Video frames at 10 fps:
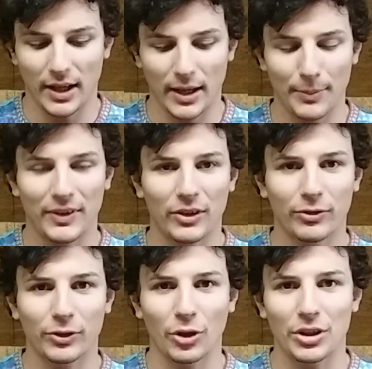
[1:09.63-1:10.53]
This is
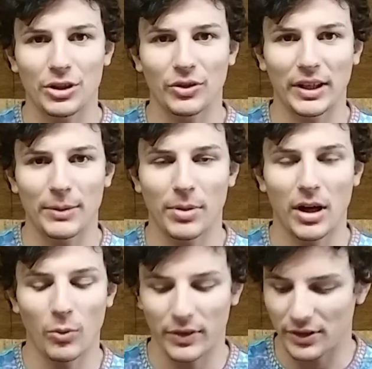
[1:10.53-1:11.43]
so you can use any
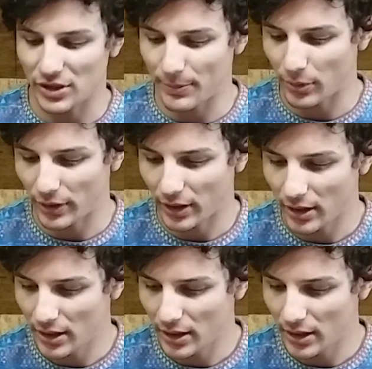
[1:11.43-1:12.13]
pot with the Jetboil.